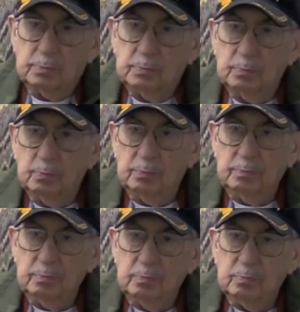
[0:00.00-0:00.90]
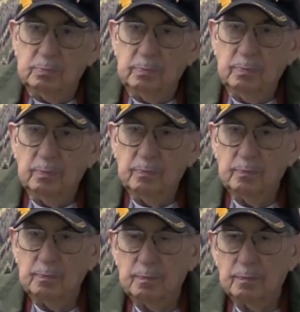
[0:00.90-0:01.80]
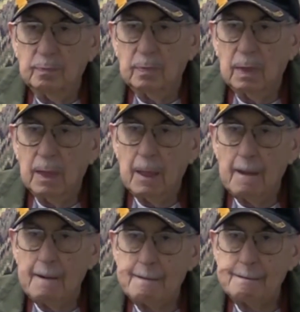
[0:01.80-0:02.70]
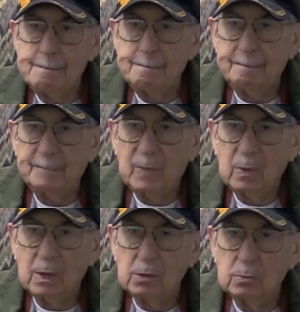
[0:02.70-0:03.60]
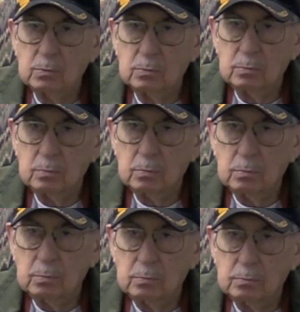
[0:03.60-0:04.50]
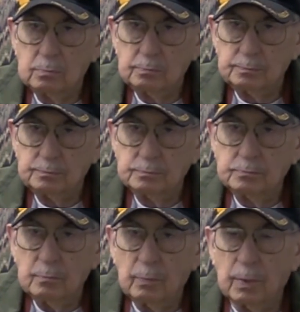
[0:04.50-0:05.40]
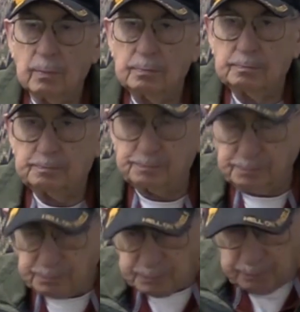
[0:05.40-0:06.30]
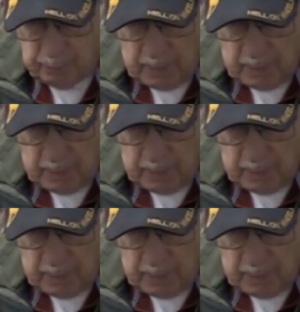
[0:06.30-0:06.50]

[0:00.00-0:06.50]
So what made you not choose to go down that path then? Or did you go down that path?